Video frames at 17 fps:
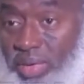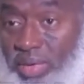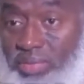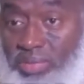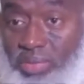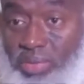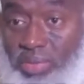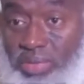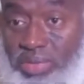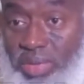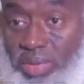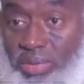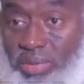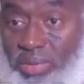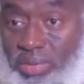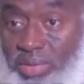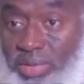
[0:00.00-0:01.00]
If you go
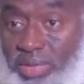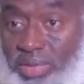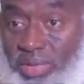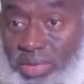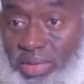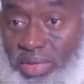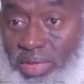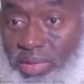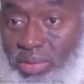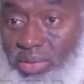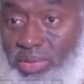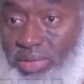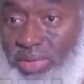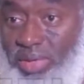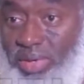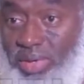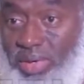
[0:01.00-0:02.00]
south with the
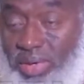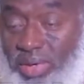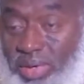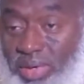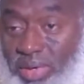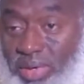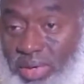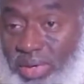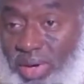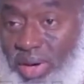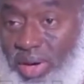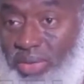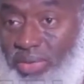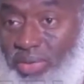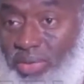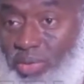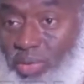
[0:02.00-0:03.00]
Igbos
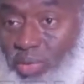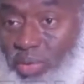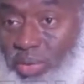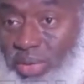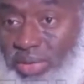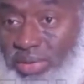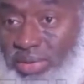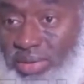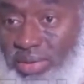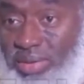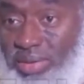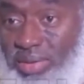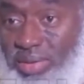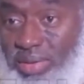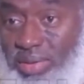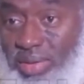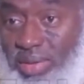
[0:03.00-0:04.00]
and the Yorubas,
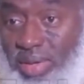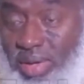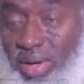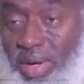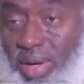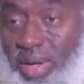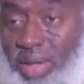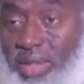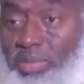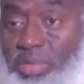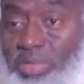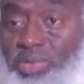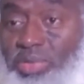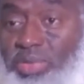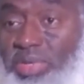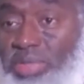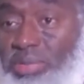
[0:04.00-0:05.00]
and
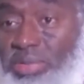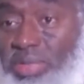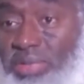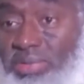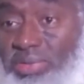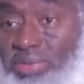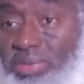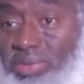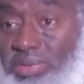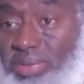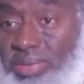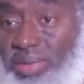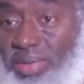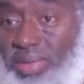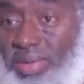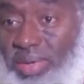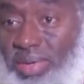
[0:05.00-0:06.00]
between themselves too.
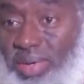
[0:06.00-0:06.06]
